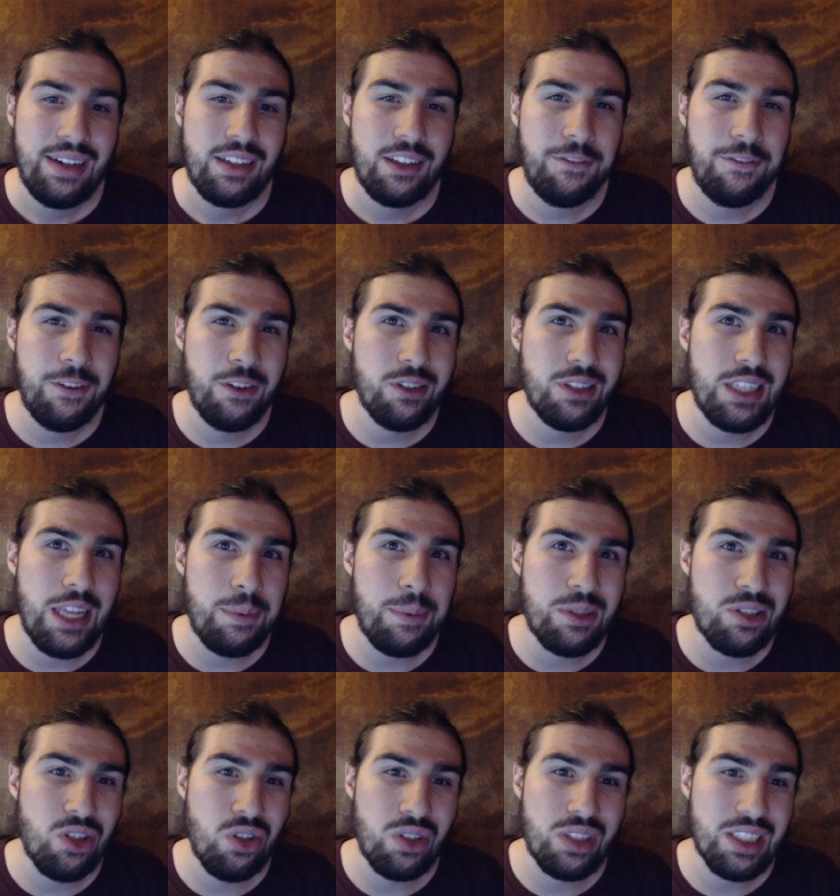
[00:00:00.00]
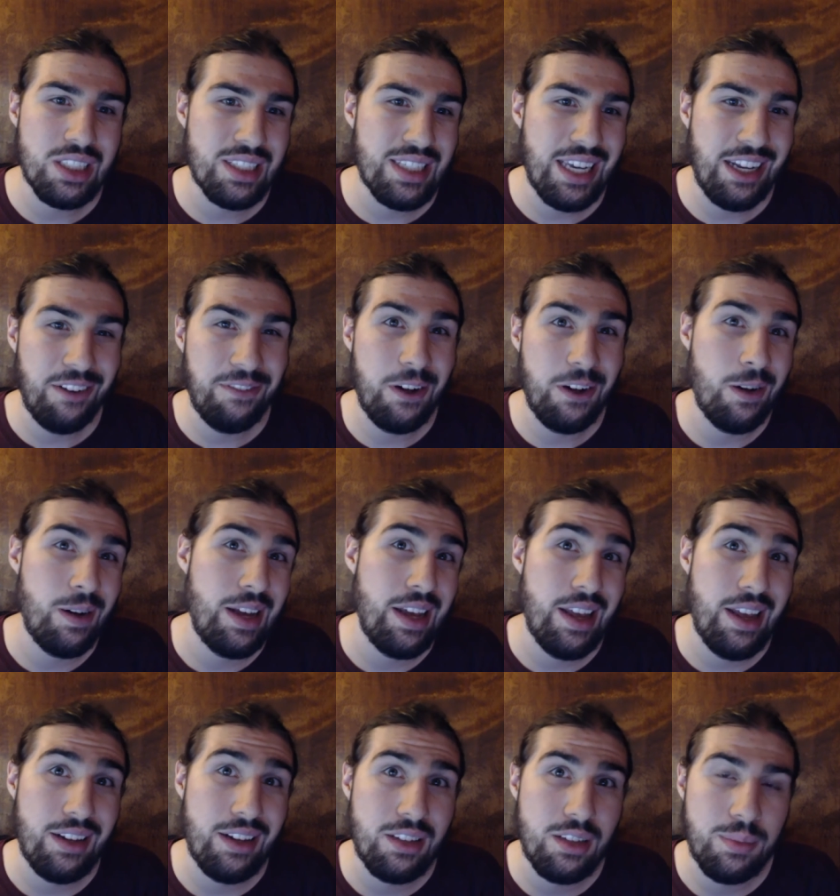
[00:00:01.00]
the first episode just kind of felt
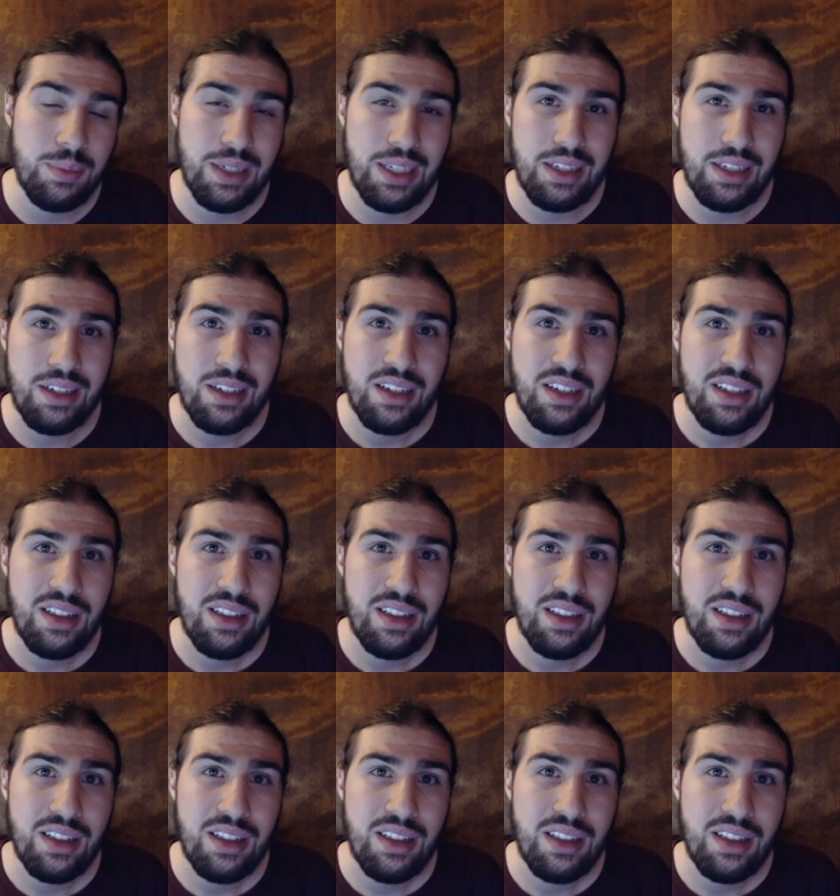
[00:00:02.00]
eh to me.